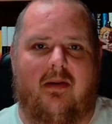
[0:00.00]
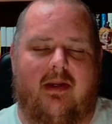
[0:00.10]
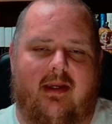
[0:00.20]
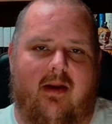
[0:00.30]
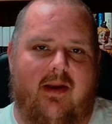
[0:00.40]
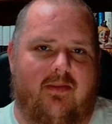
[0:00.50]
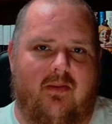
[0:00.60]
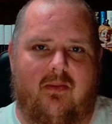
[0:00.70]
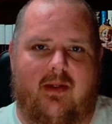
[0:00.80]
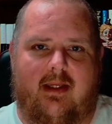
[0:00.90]
carry
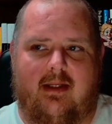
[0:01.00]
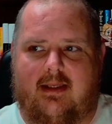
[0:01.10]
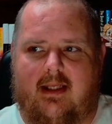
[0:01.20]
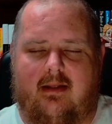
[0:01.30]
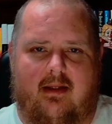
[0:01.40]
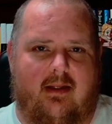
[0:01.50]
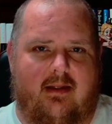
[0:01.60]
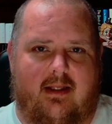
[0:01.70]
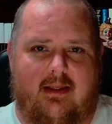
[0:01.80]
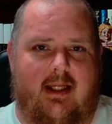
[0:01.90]
through with
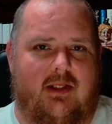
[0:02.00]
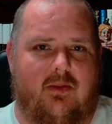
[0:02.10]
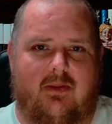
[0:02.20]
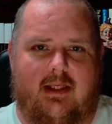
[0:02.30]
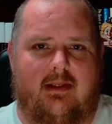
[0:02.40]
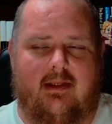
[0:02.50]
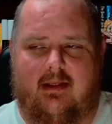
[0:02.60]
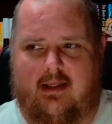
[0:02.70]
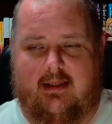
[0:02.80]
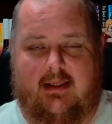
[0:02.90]
the consensual
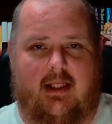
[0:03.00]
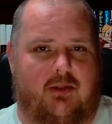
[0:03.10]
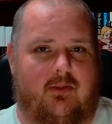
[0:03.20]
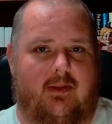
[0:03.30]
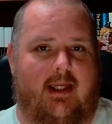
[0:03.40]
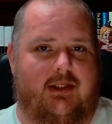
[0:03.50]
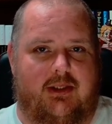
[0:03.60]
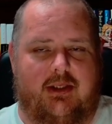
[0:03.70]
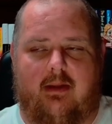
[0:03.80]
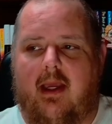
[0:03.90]
incestual
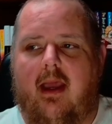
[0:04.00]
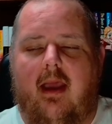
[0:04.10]
relationship,